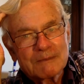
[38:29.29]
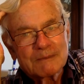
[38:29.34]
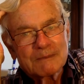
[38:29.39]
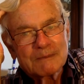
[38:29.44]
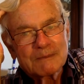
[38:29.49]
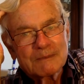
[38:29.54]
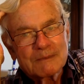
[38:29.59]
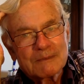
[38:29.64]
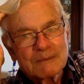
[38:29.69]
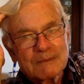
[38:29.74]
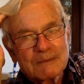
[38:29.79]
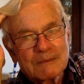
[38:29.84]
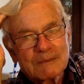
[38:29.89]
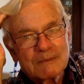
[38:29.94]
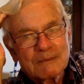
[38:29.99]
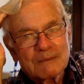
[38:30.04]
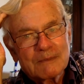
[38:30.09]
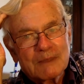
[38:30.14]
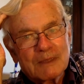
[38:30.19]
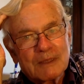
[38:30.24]
Sorry.
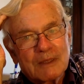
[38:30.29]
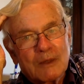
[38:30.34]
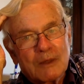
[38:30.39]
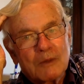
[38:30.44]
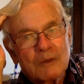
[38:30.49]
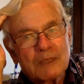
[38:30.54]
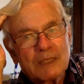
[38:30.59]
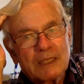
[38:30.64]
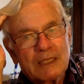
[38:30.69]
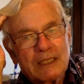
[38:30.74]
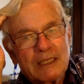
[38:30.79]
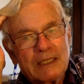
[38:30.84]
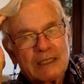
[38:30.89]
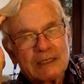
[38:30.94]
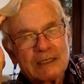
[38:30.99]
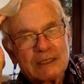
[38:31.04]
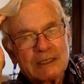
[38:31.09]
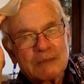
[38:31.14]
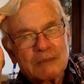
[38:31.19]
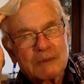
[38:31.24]
Only
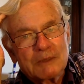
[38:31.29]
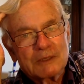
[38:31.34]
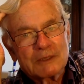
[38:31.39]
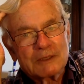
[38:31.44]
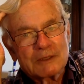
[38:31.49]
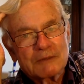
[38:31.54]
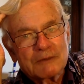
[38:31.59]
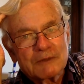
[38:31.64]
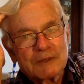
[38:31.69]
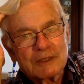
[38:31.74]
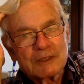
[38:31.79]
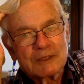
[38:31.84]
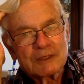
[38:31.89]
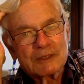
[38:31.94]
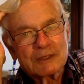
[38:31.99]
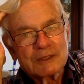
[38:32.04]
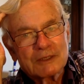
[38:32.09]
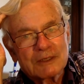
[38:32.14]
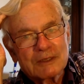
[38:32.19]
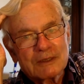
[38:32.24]
easy ones
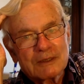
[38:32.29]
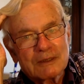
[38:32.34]
first.